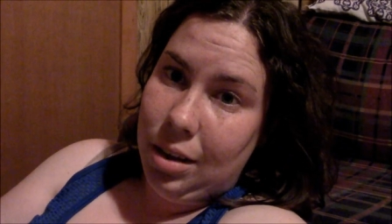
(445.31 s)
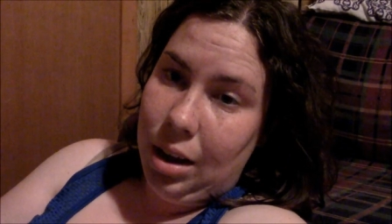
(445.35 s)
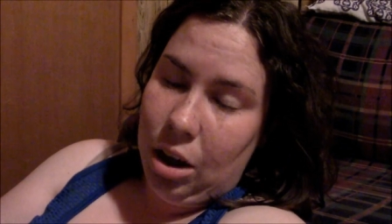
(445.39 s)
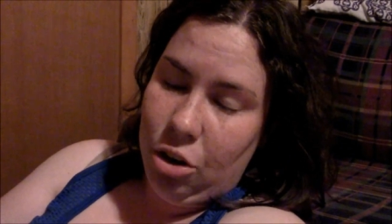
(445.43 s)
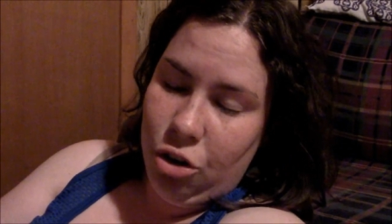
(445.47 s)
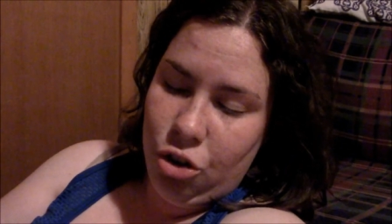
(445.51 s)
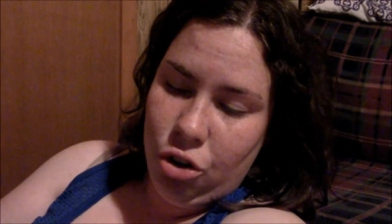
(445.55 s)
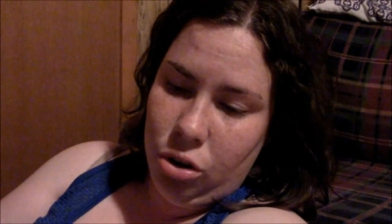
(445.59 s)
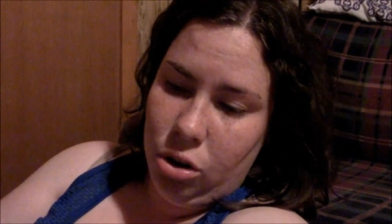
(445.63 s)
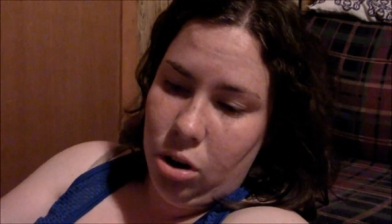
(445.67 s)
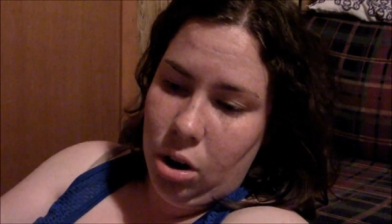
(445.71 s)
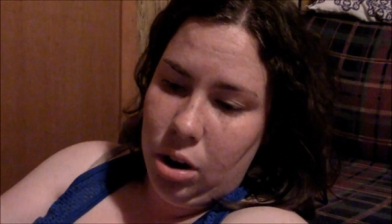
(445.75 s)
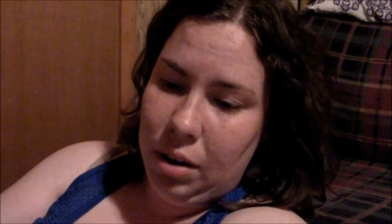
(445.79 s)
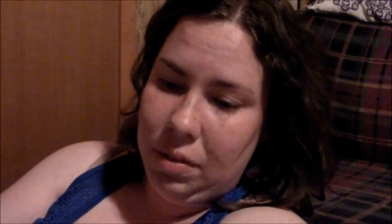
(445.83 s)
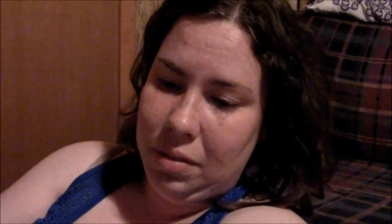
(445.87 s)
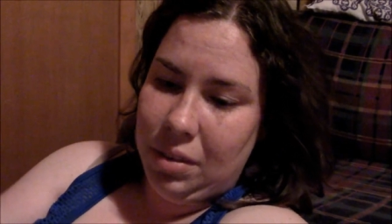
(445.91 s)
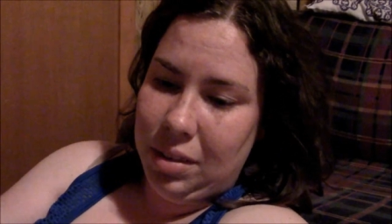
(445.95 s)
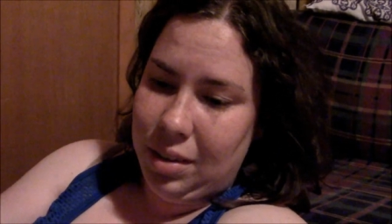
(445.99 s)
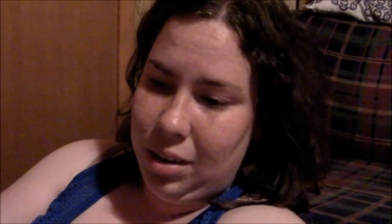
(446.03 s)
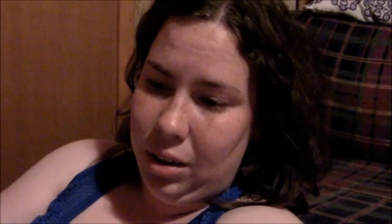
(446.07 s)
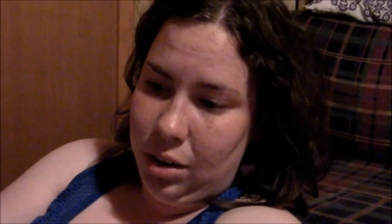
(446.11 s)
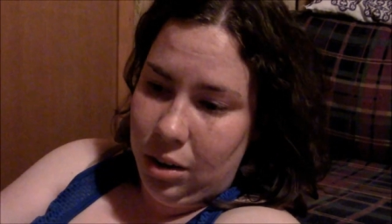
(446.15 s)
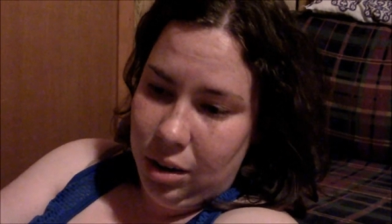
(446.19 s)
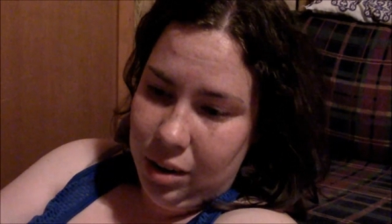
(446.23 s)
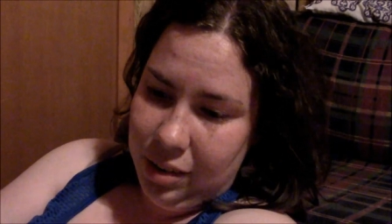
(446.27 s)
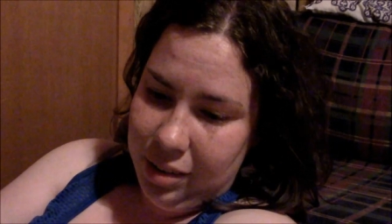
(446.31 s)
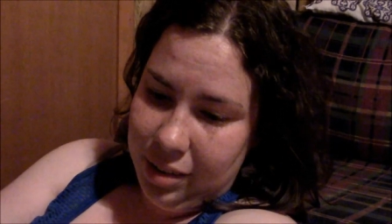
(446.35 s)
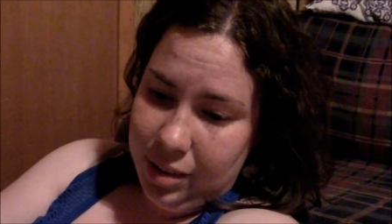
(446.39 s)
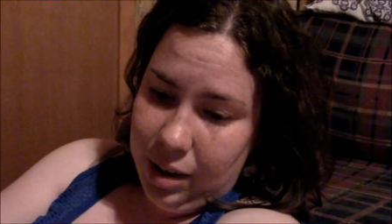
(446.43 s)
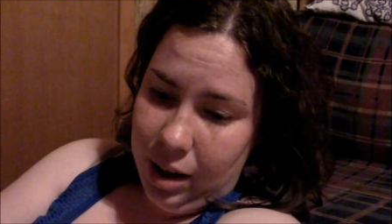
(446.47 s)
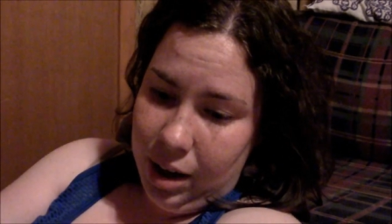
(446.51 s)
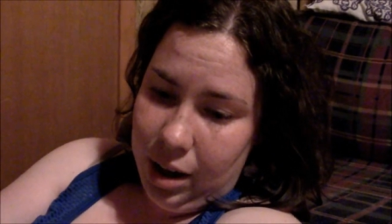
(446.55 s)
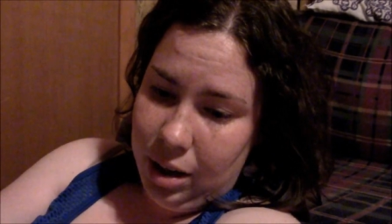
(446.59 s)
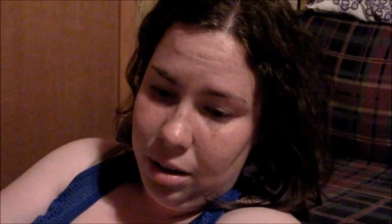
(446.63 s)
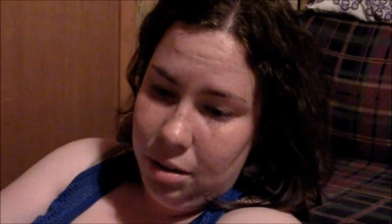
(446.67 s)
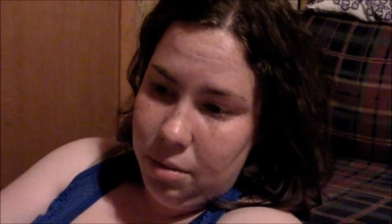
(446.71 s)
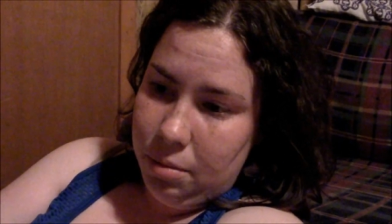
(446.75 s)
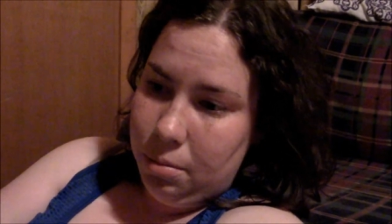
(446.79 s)
I should not have to tell you to
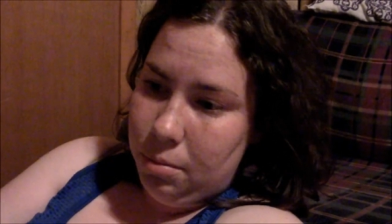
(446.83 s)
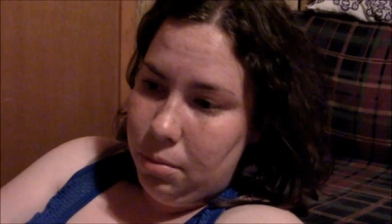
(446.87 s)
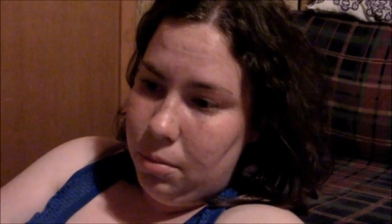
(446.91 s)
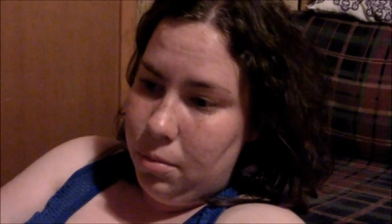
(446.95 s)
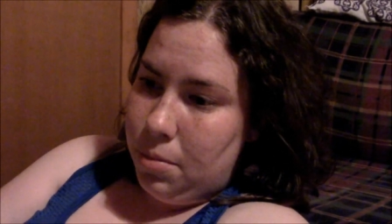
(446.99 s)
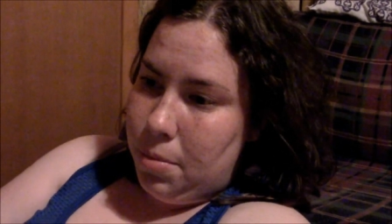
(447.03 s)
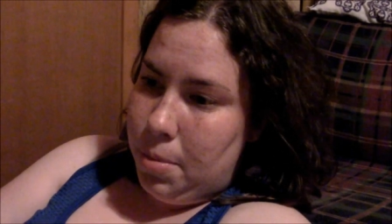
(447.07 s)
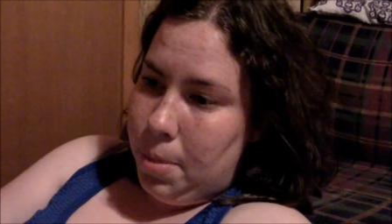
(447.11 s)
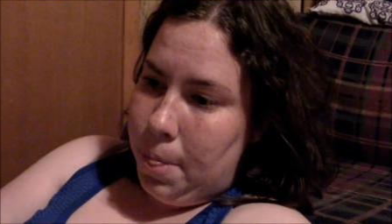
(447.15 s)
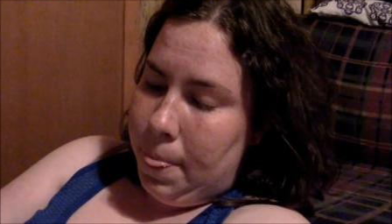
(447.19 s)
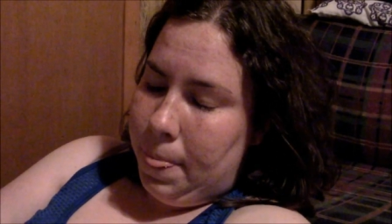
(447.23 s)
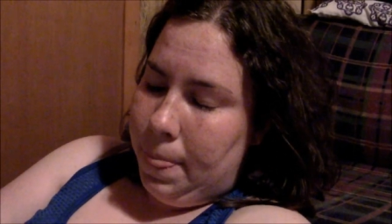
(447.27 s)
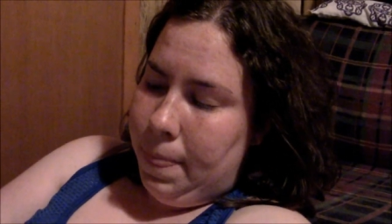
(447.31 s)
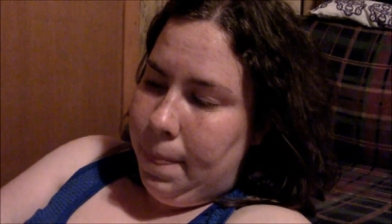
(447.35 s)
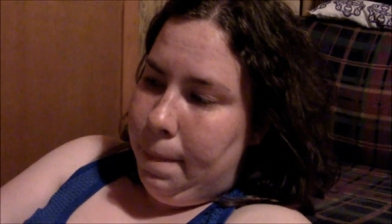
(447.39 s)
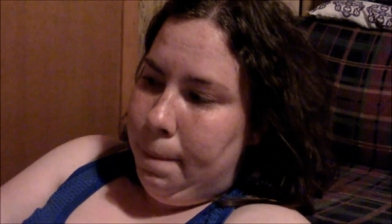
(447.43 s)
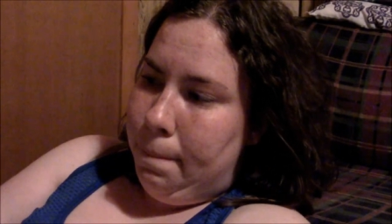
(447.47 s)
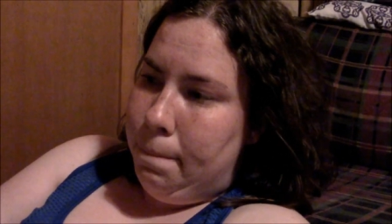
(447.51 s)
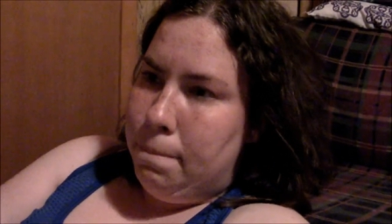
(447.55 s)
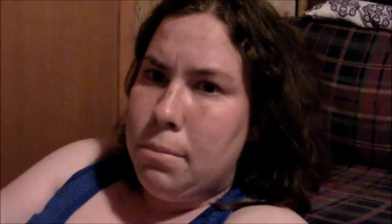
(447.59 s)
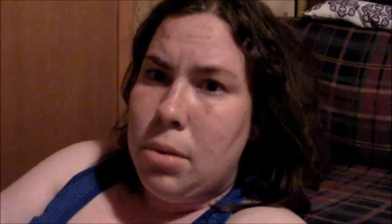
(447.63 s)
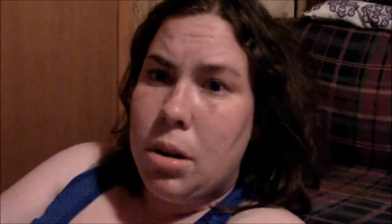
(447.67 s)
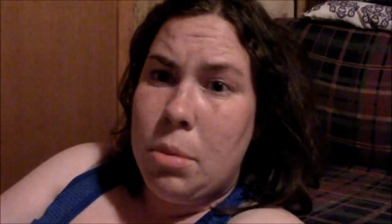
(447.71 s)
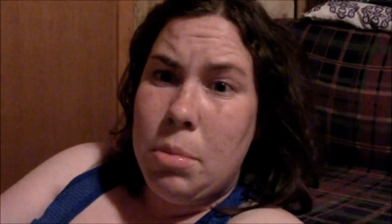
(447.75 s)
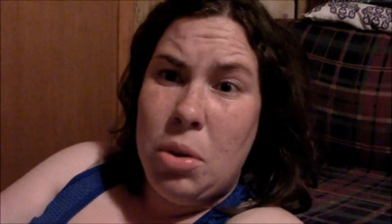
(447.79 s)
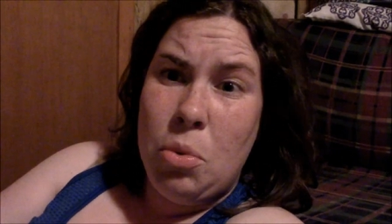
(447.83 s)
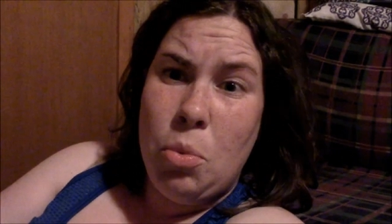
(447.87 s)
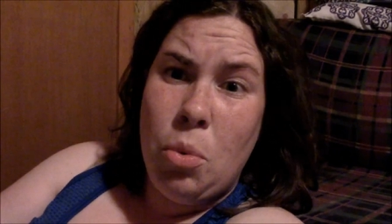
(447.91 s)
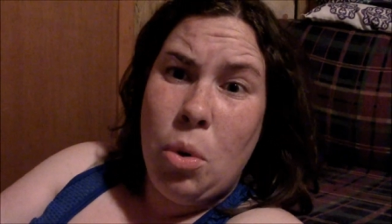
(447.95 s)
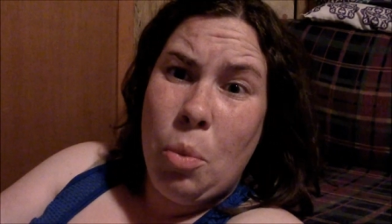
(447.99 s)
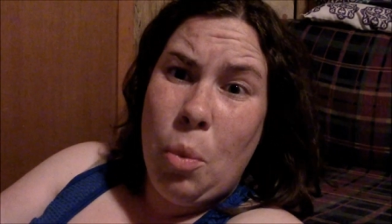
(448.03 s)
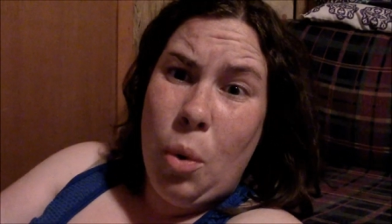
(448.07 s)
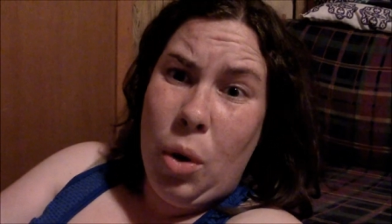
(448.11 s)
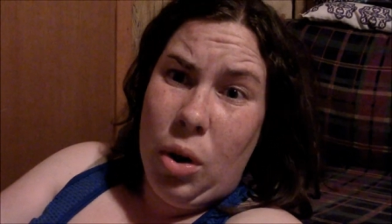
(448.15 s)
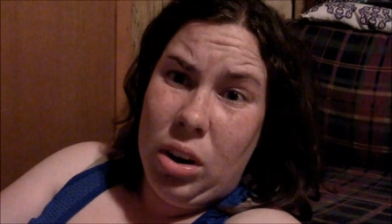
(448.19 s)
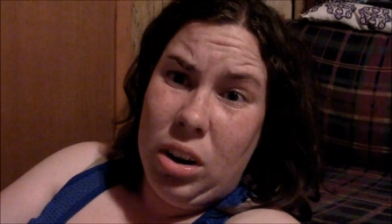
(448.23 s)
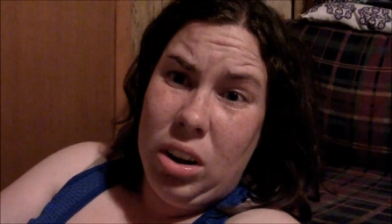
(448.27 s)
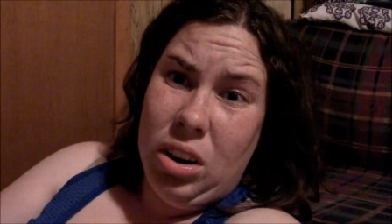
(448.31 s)
stay. But, I mean, we're
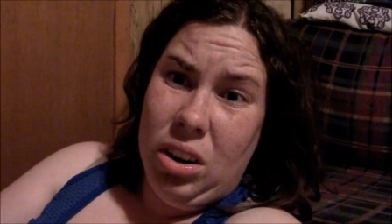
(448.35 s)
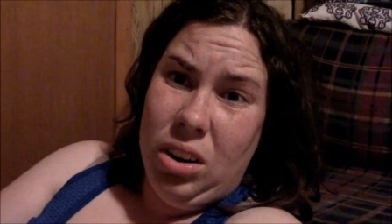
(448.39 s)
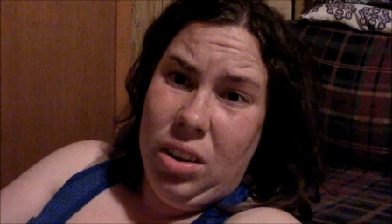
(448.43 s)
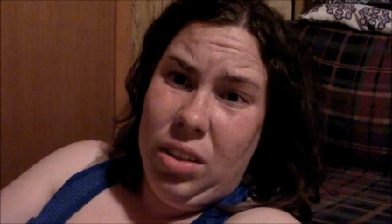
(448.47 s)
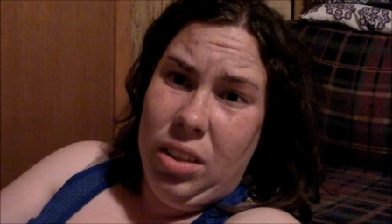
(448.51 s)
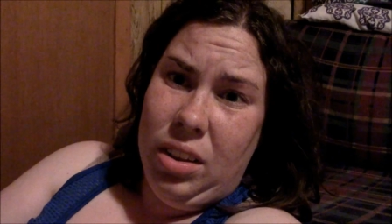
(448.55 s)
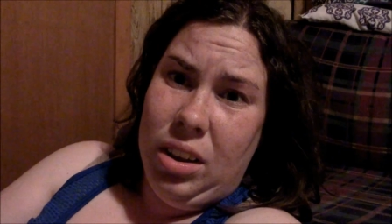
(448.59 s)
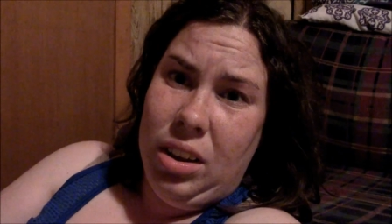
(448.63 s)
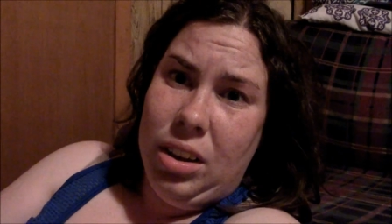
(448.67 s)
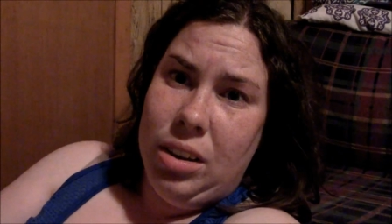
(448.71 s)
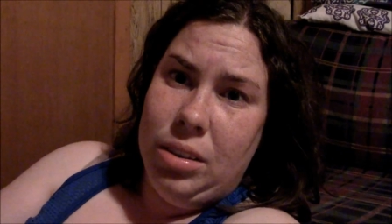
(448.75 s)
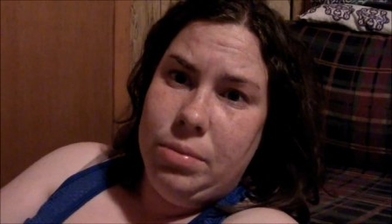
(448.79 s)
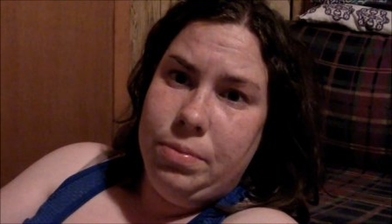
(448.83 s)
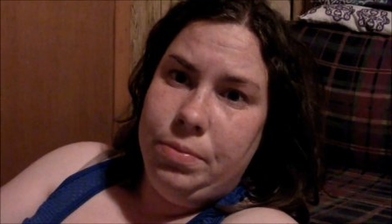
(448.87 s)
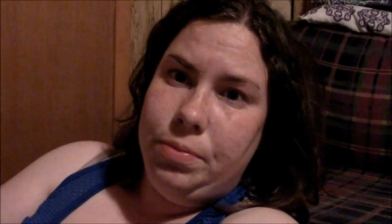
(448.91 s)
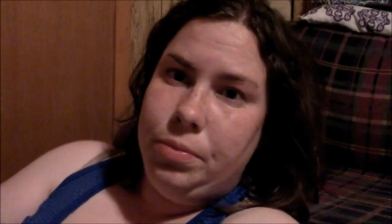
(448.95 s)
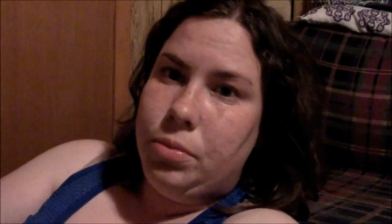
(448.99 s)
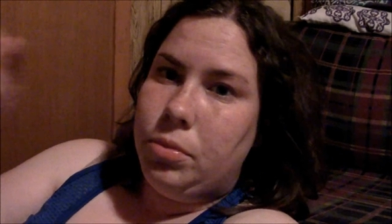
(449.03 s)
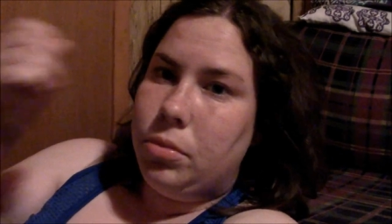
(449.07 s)
working on that.